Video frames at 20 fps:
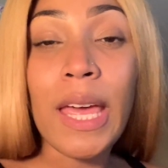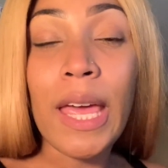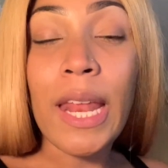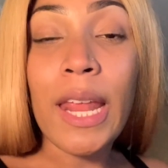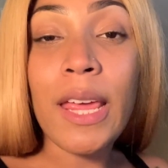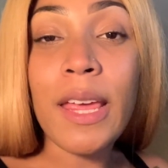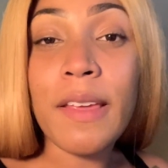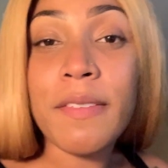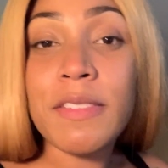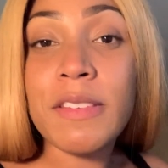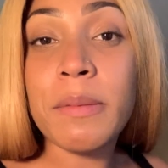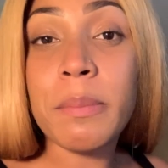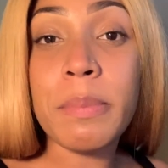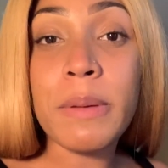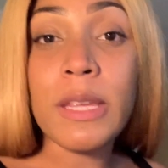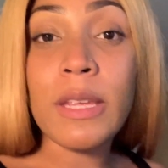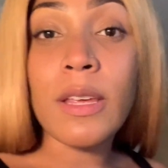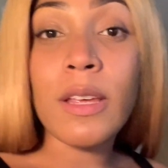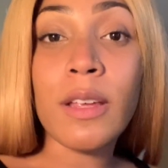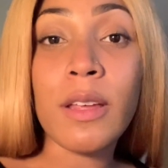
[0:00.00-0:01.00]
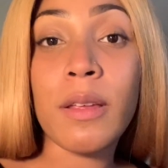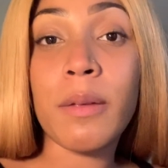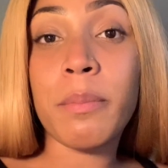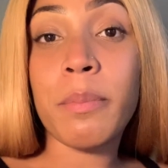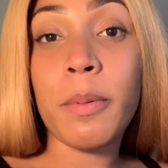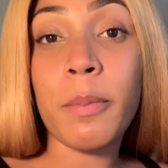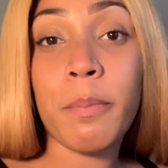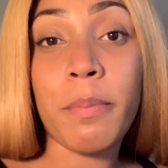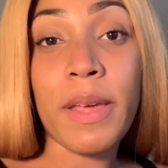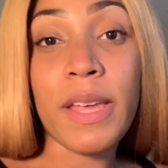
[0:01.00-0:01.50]
And I have to be
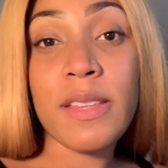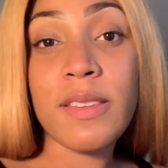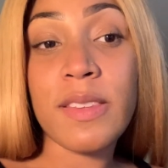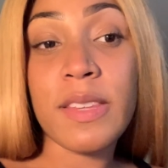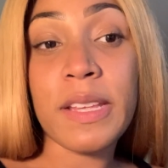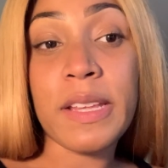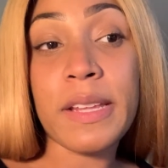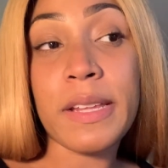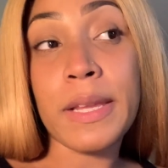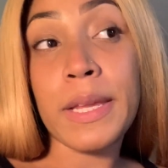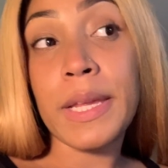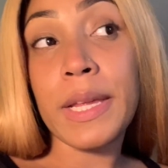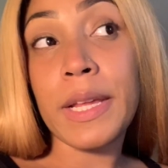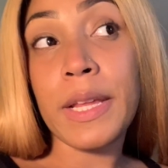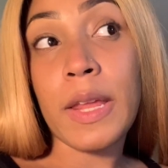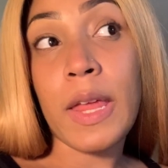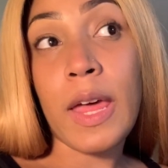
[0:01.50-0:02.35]
up basically